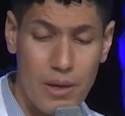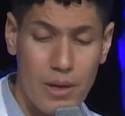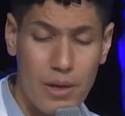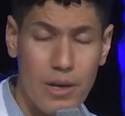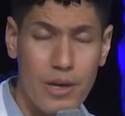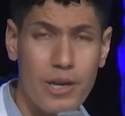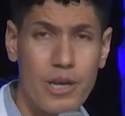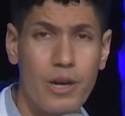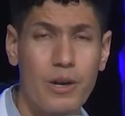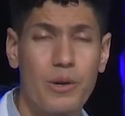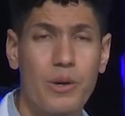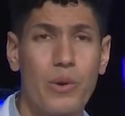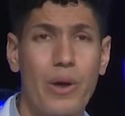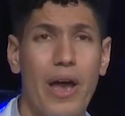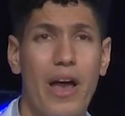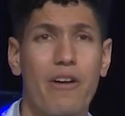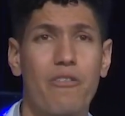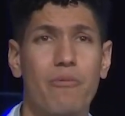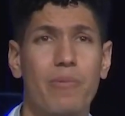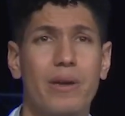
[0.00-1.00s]
Here you
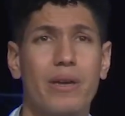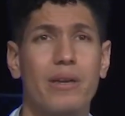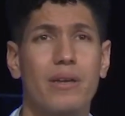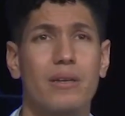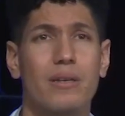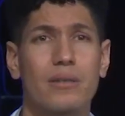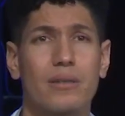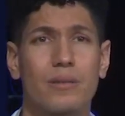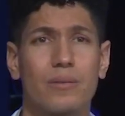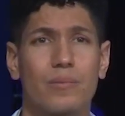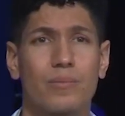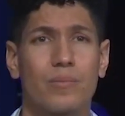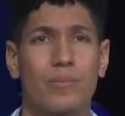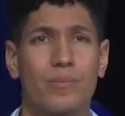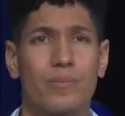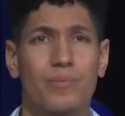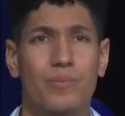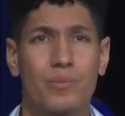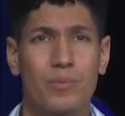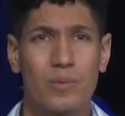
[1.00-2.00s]
have me,
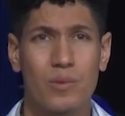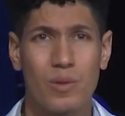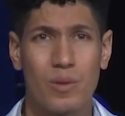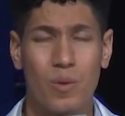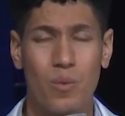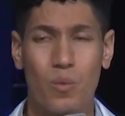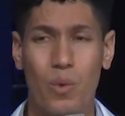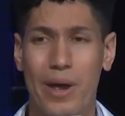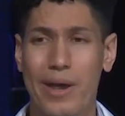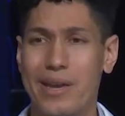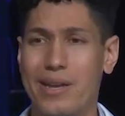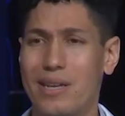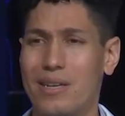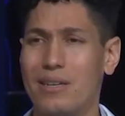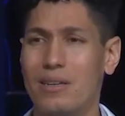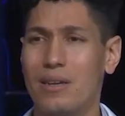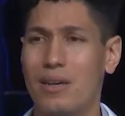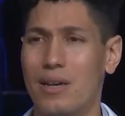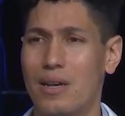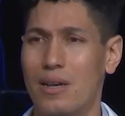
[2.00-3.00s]

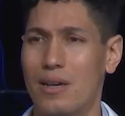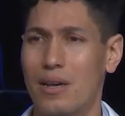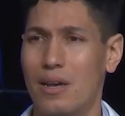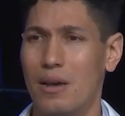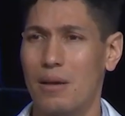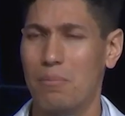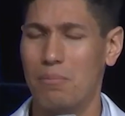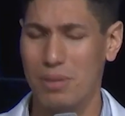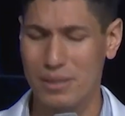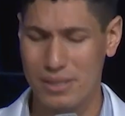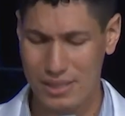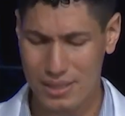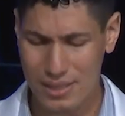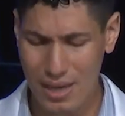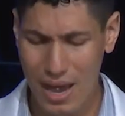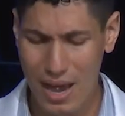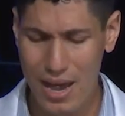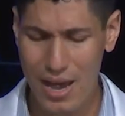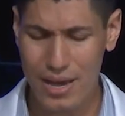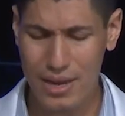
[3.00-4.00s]
waiting
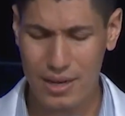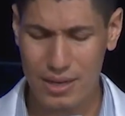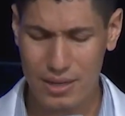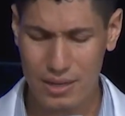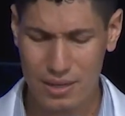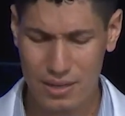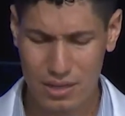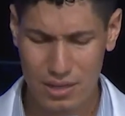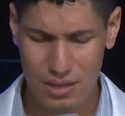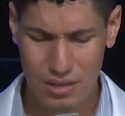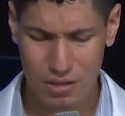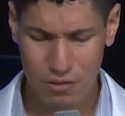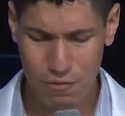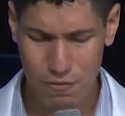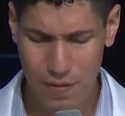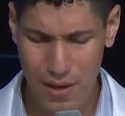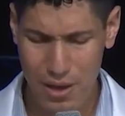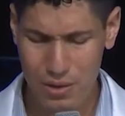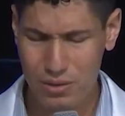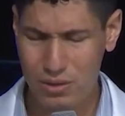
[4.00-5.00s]
beside the
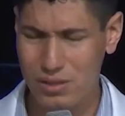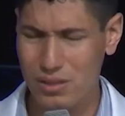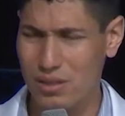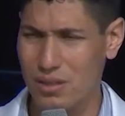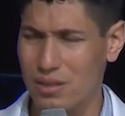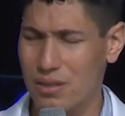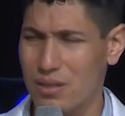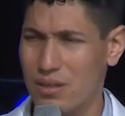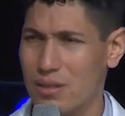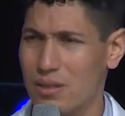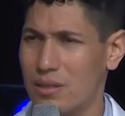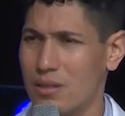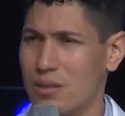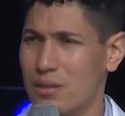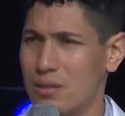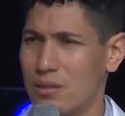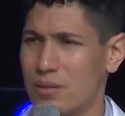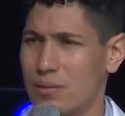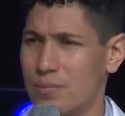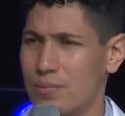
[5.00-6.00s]
fountain.
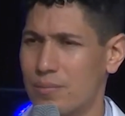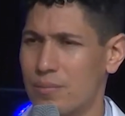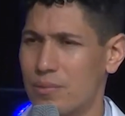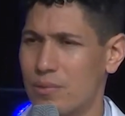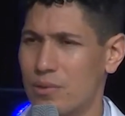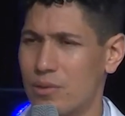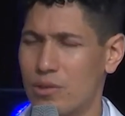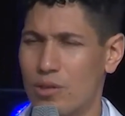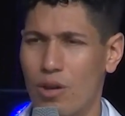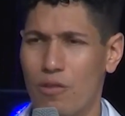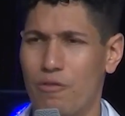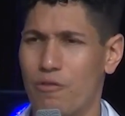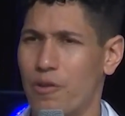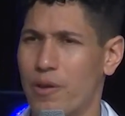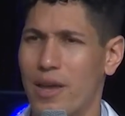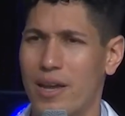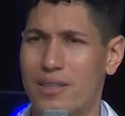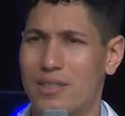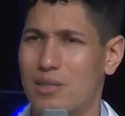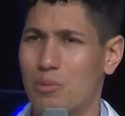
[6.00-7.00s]
Don't
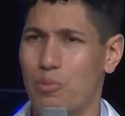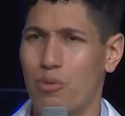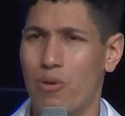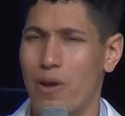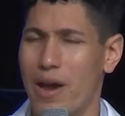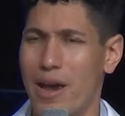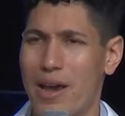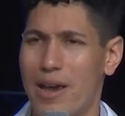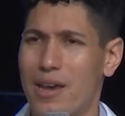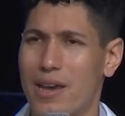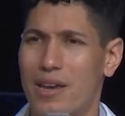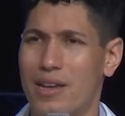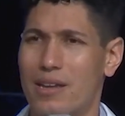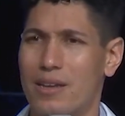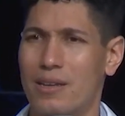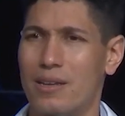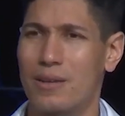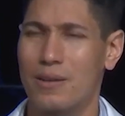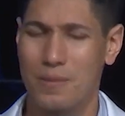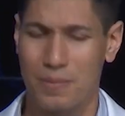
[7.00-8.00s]
forget to pray.
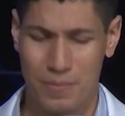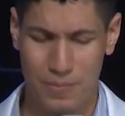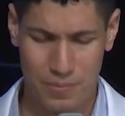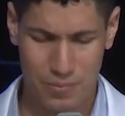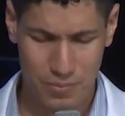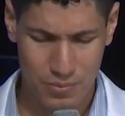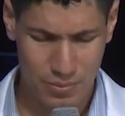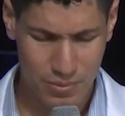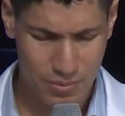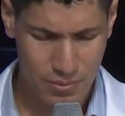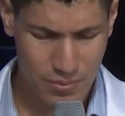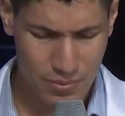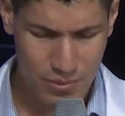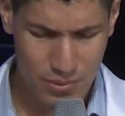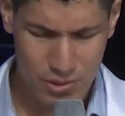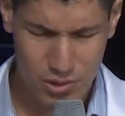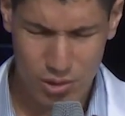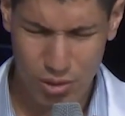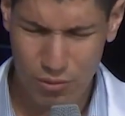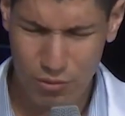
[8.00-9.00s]

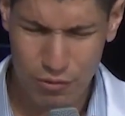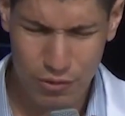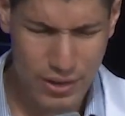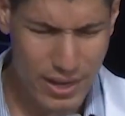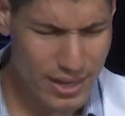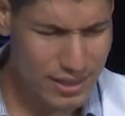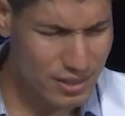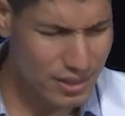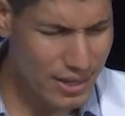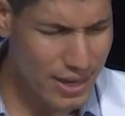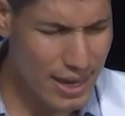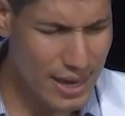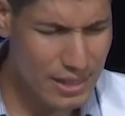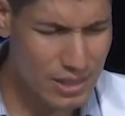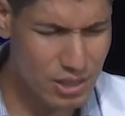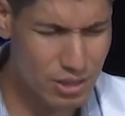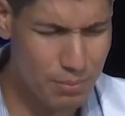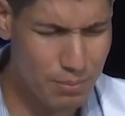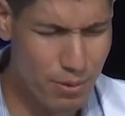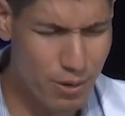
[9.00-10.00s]
Don't forget to
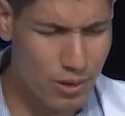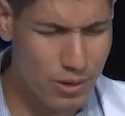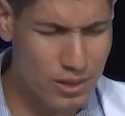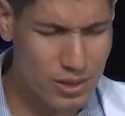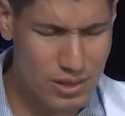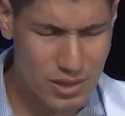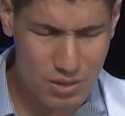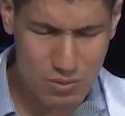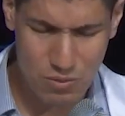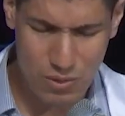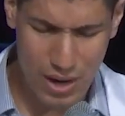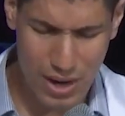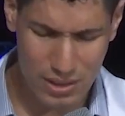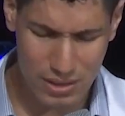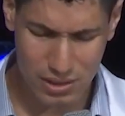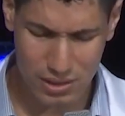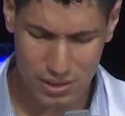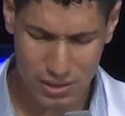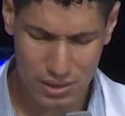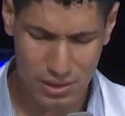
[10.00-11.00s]
cast your burdens and
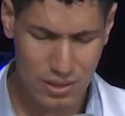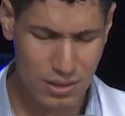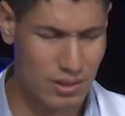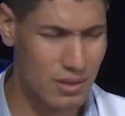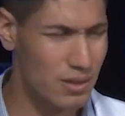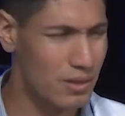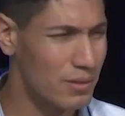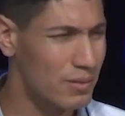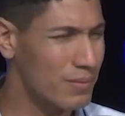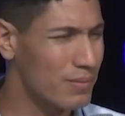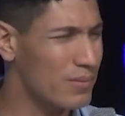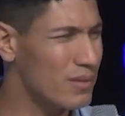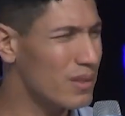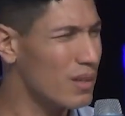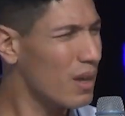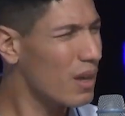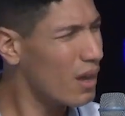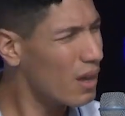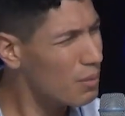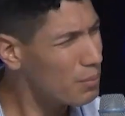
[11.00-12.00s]
rest.
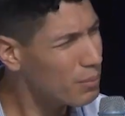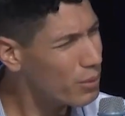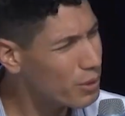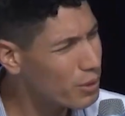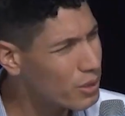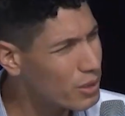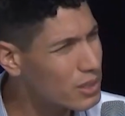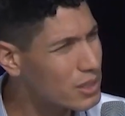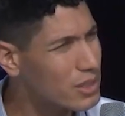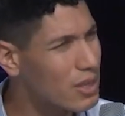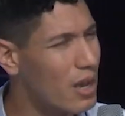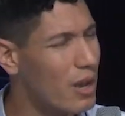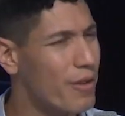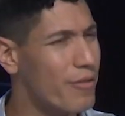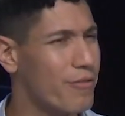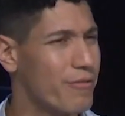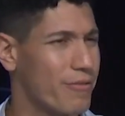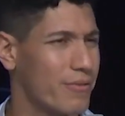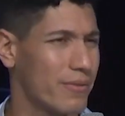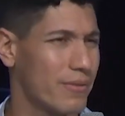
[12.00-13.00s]
Humble
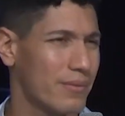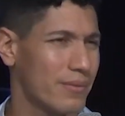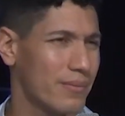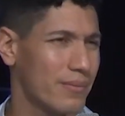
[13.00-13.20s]
yourself.